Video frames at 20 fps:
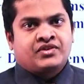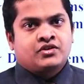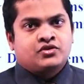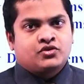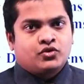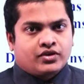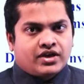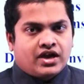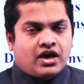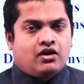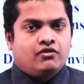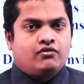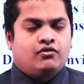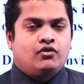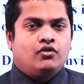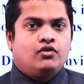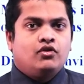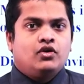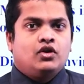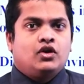So
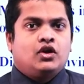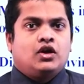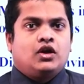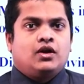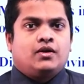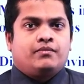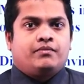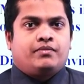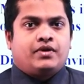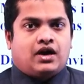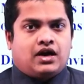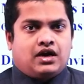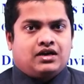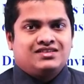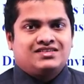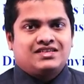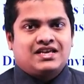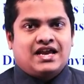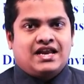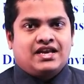therefore,
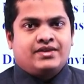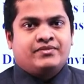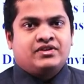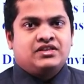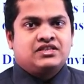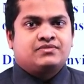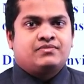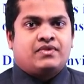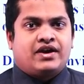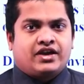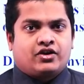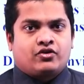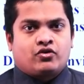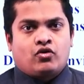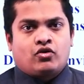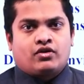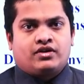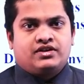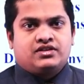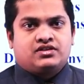plants, animals,
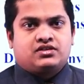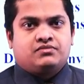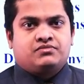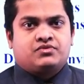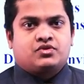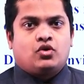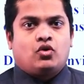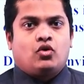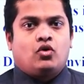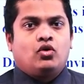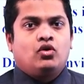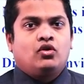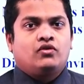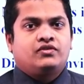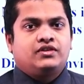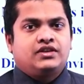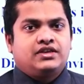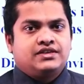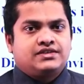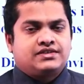microorganisms. All
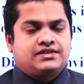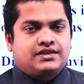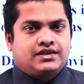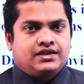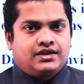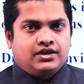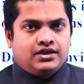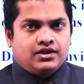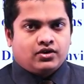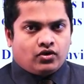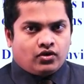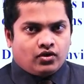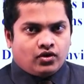of these three